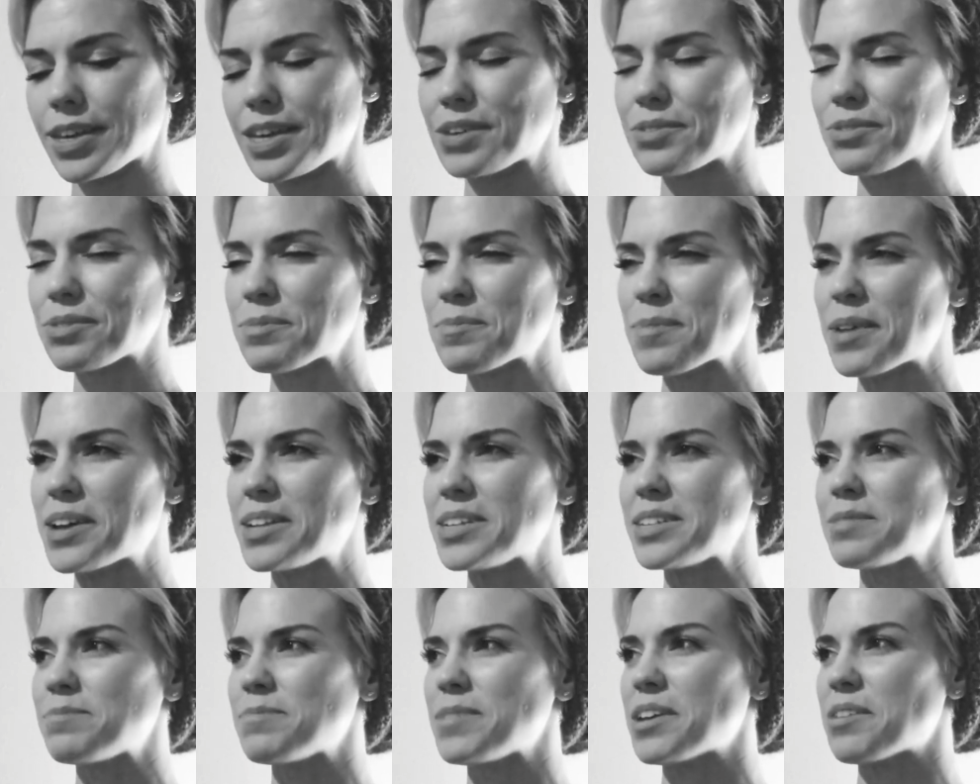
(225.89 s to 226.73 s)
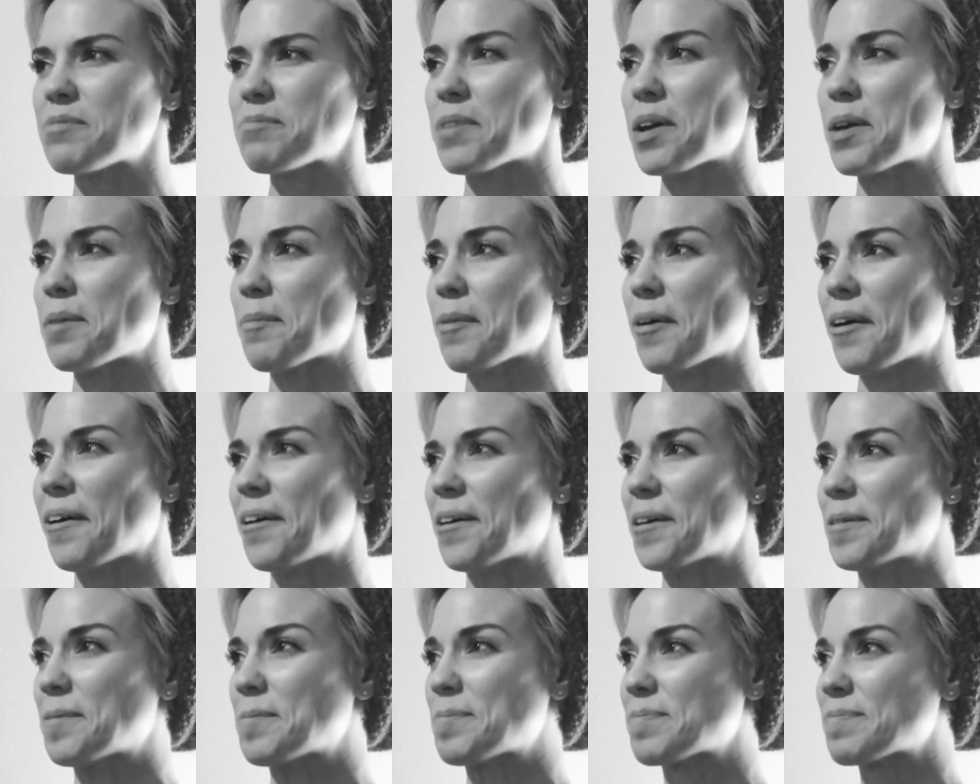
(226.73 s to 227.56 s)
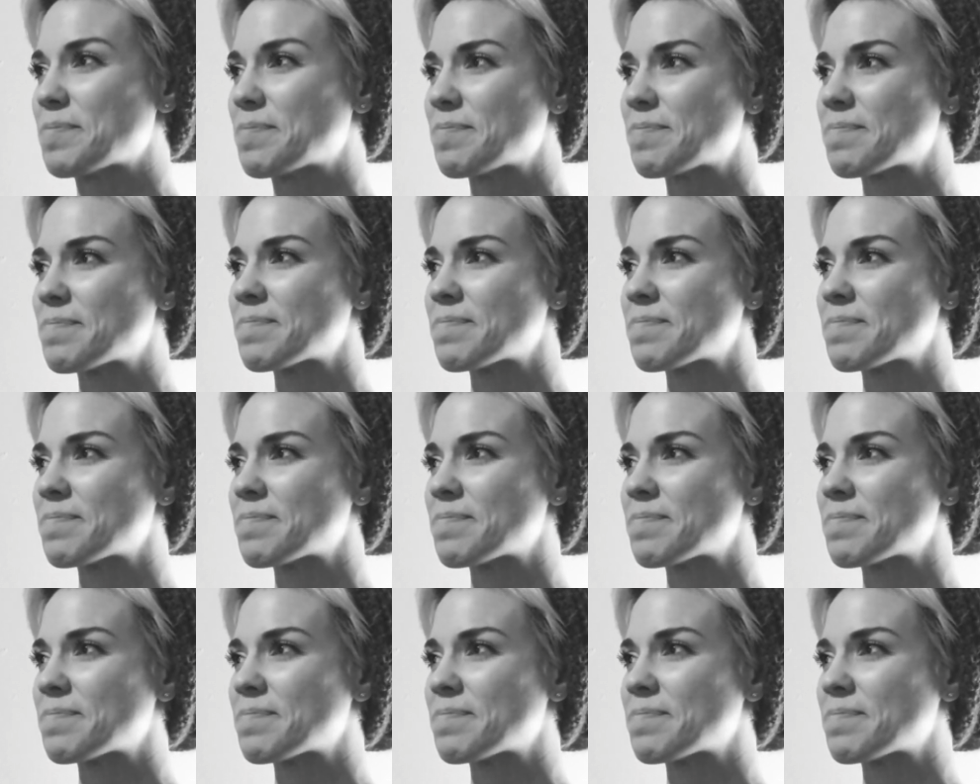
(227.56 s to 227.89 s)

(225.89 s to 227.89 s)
He reminded me of my mom.